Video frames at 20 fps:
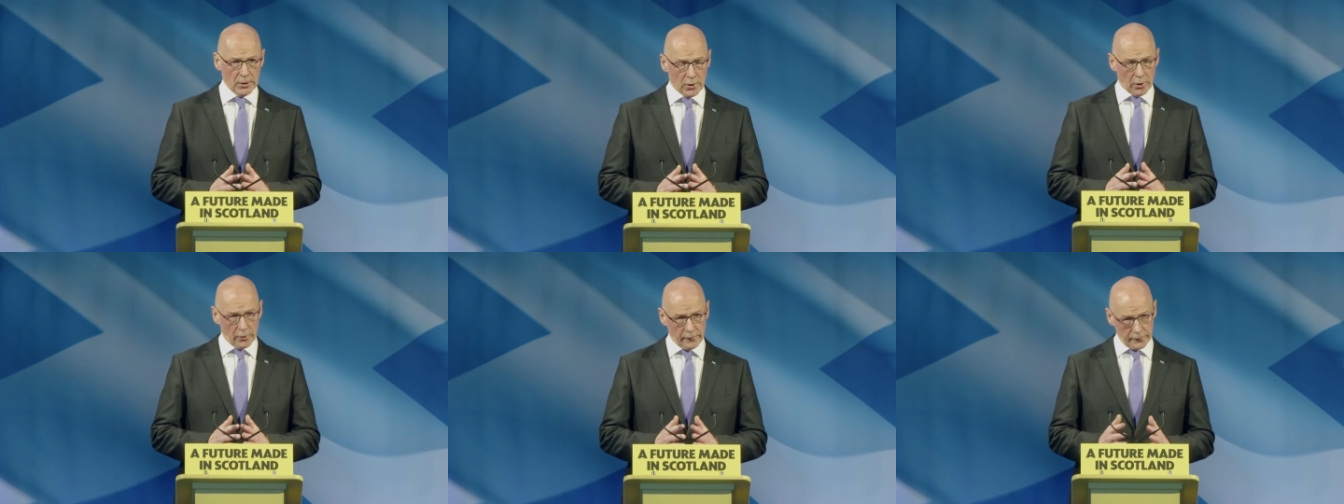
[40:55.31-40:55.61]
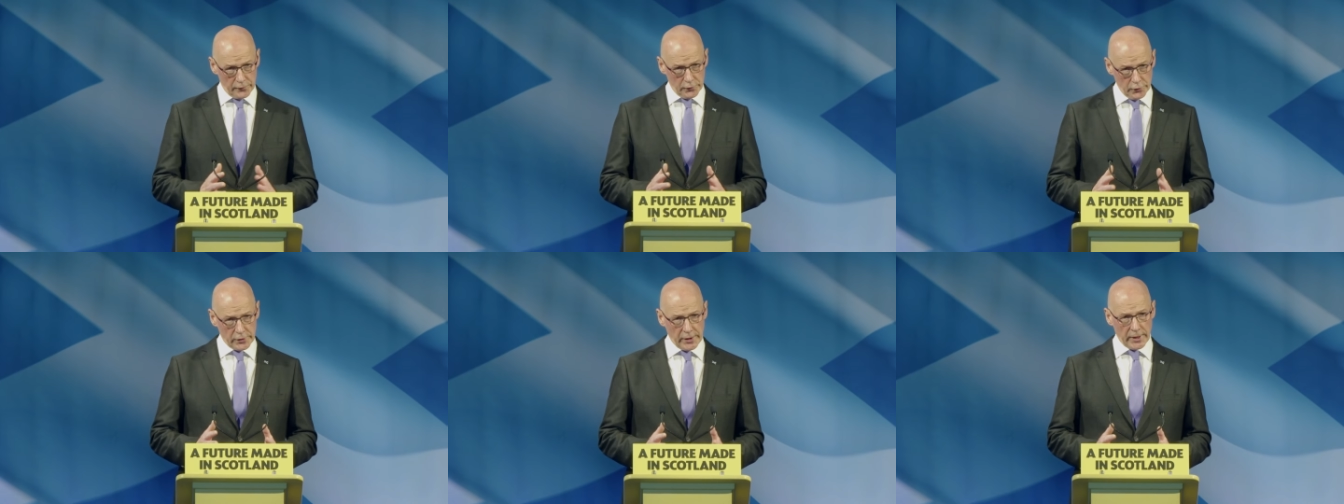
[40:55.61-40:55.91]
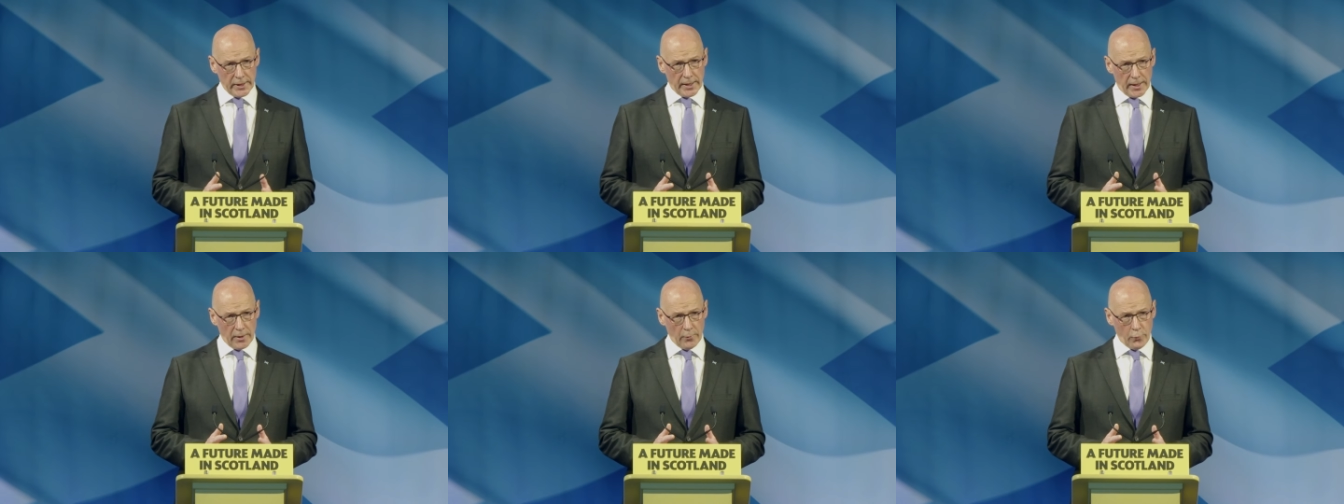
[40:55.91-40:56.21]
of
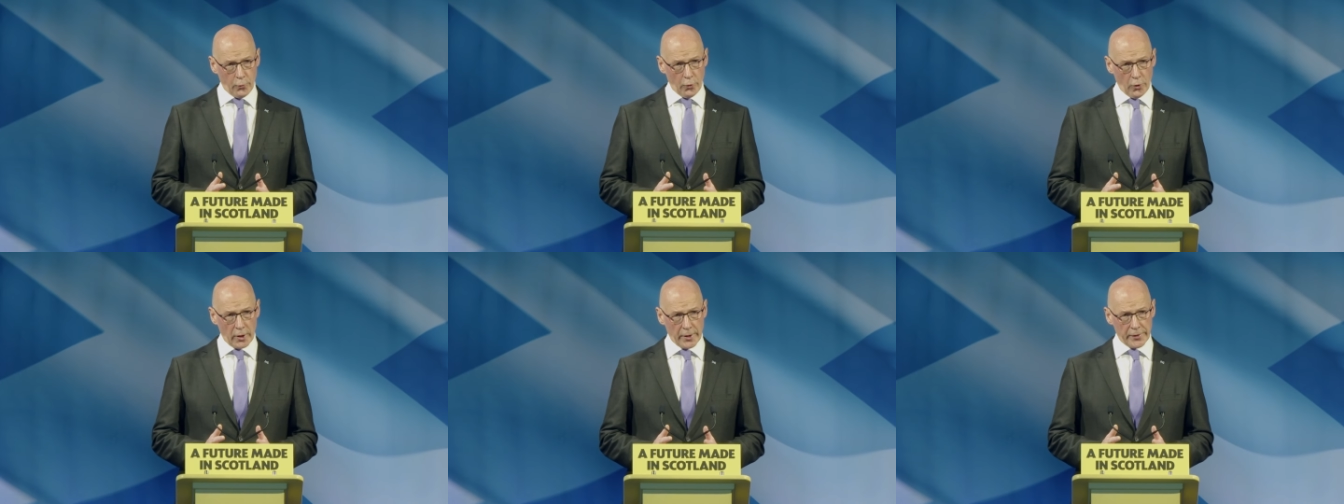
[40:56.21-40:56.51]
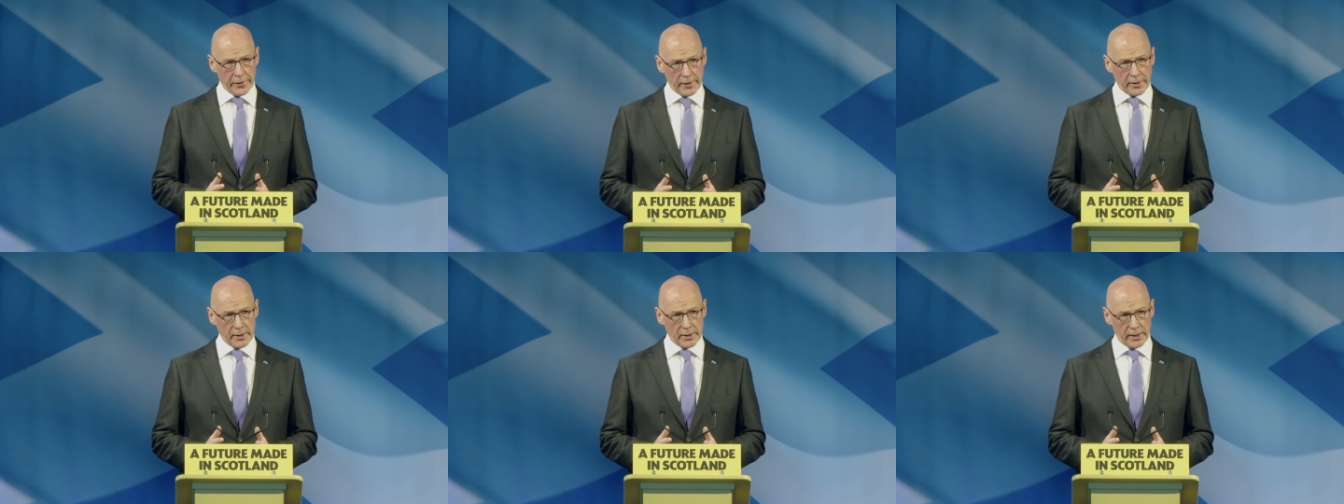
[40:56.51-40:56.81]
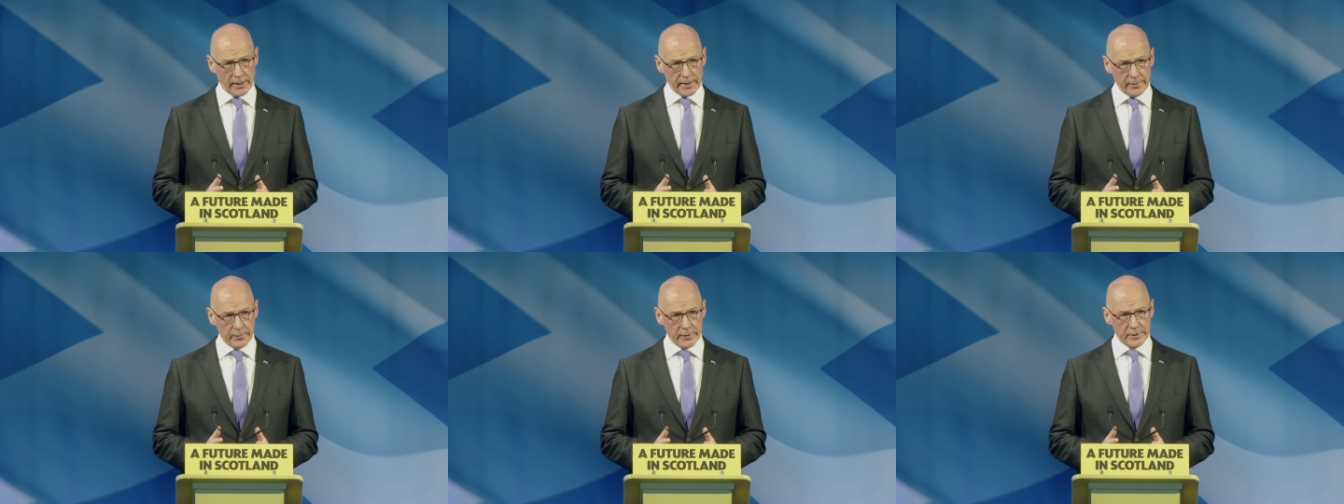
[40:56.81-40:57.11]
looking at what are the
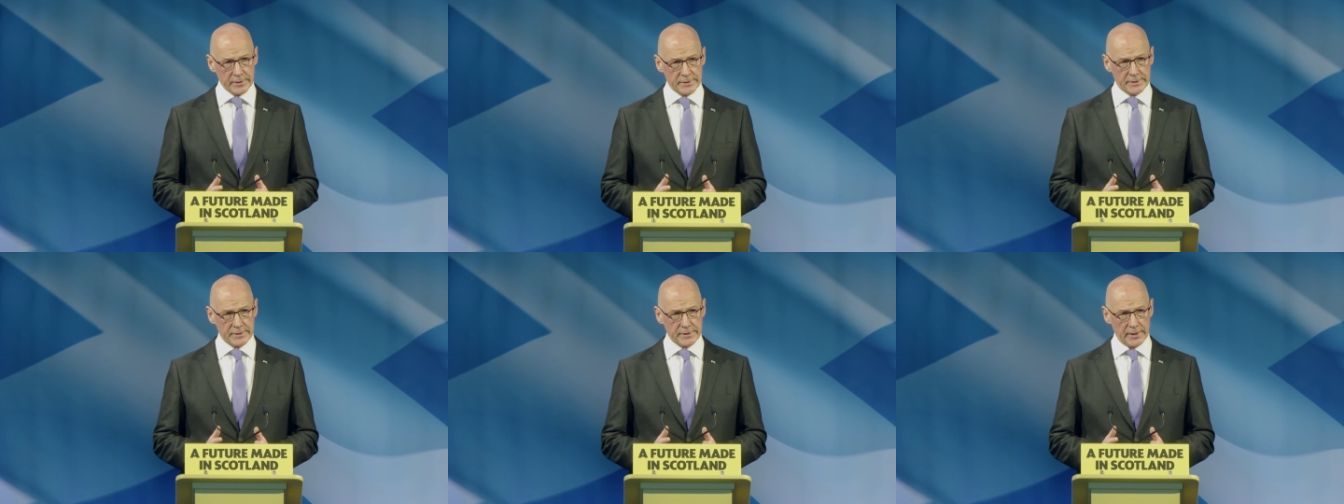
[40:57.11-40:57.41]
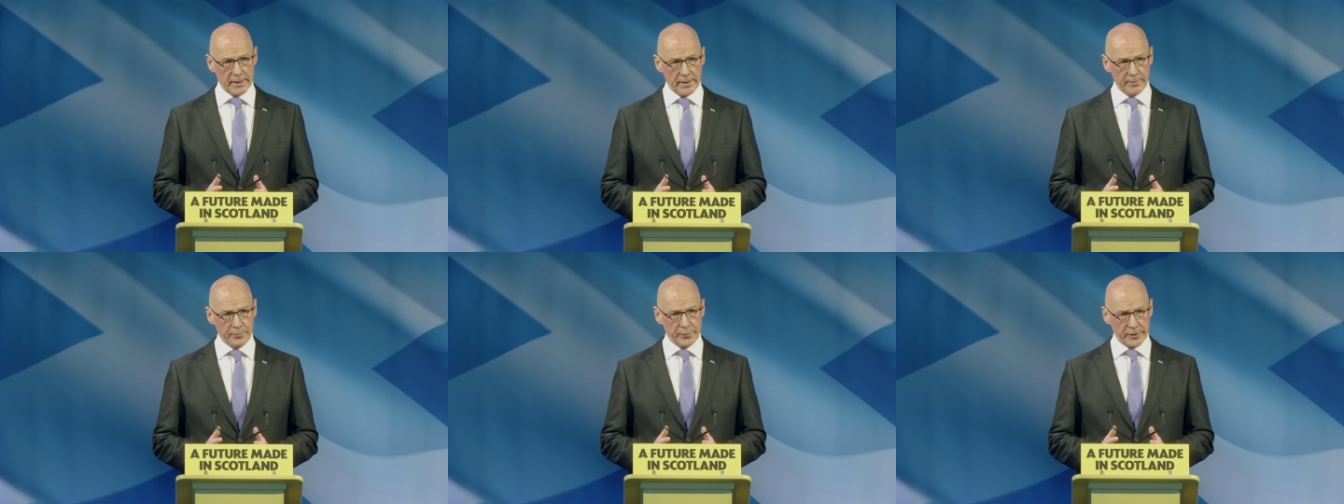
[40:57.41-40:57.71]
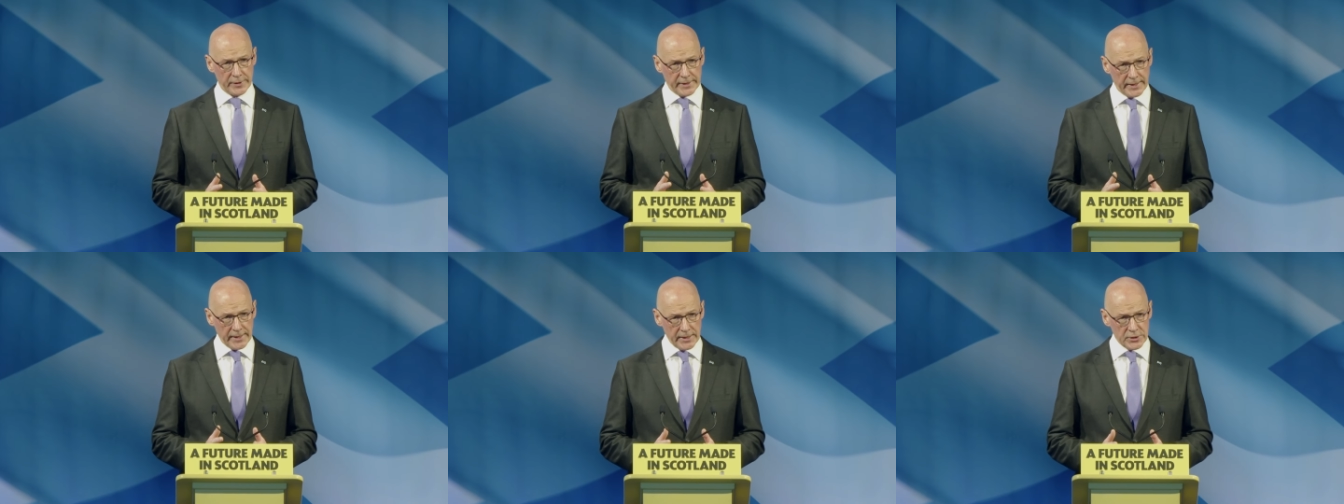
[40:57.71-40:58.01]
climate
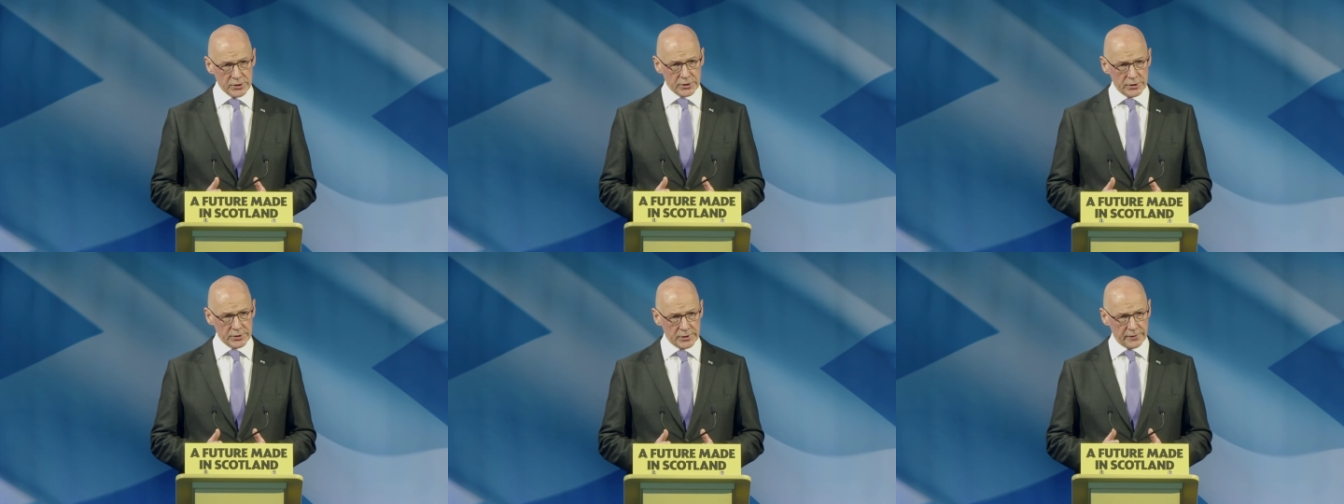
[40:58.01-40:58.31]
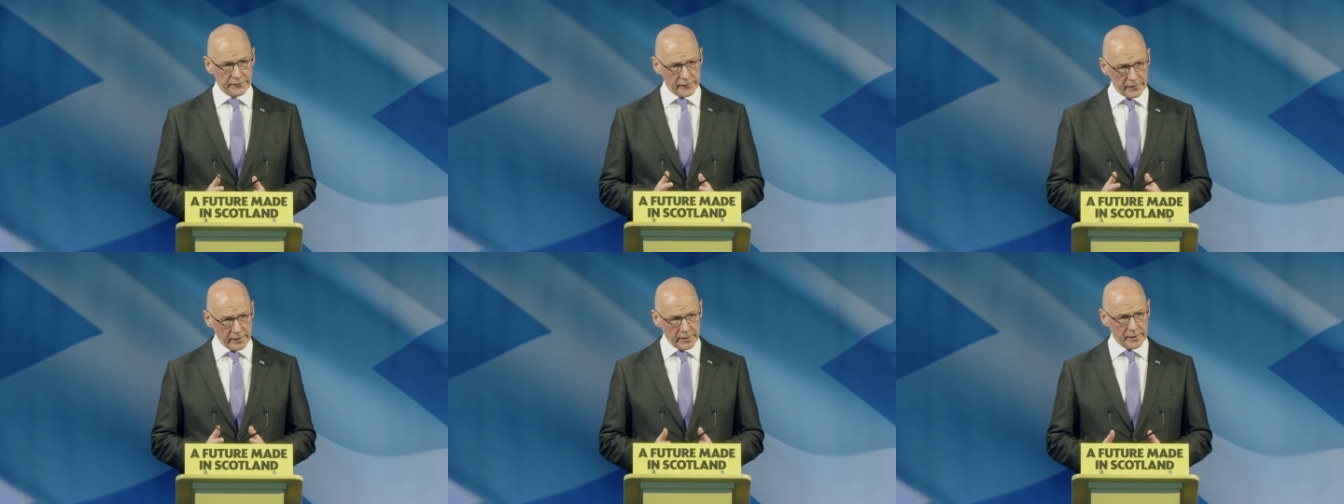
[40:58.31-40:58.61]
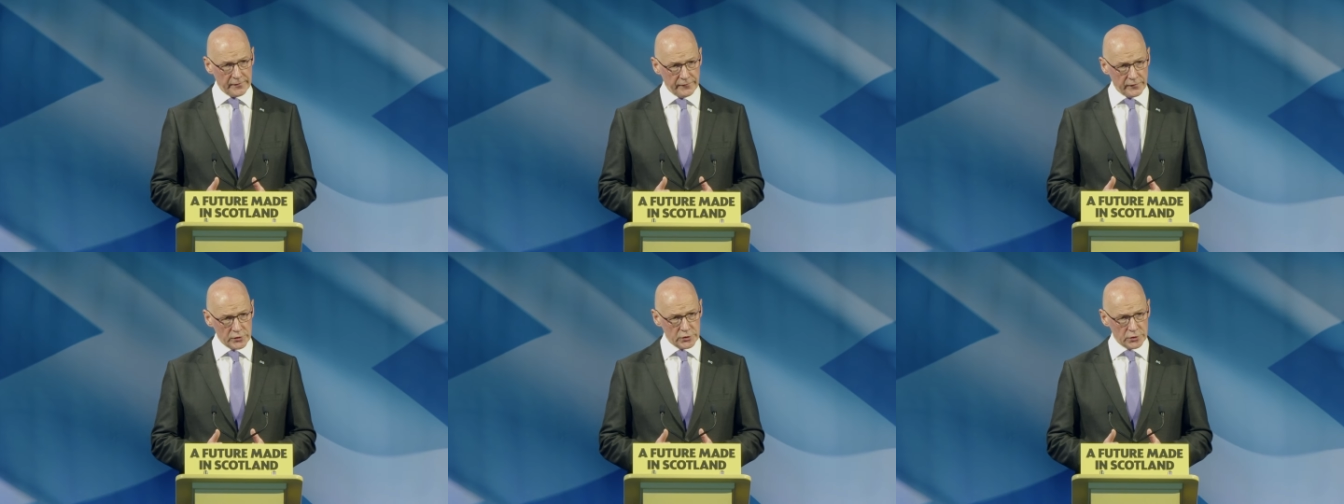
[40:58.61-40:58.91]
implications of an
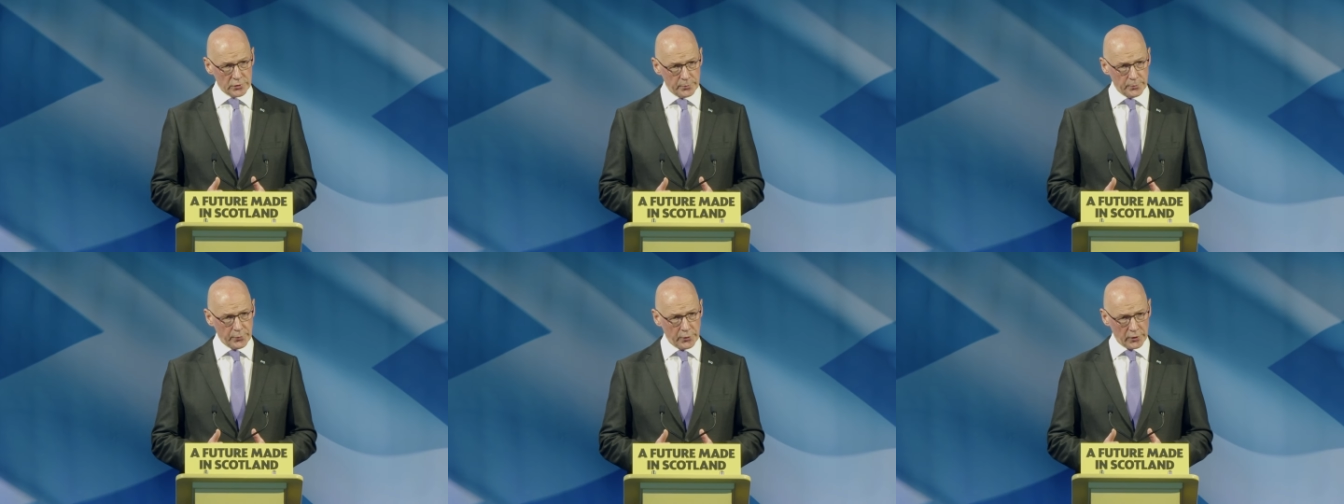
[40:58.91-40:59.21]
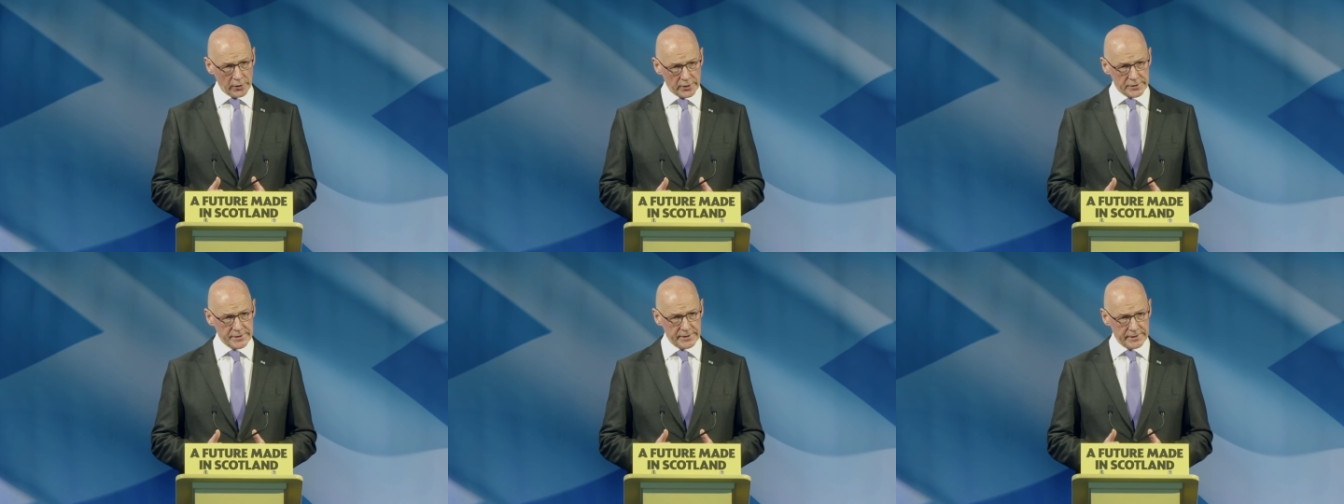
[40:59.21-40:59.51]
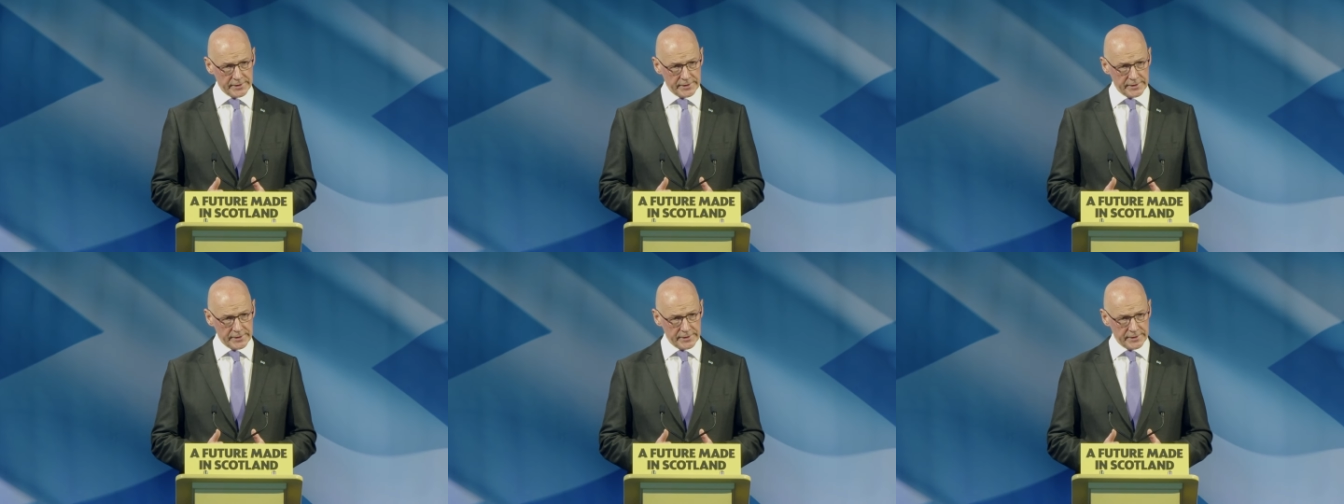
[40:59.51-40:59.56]
individual policy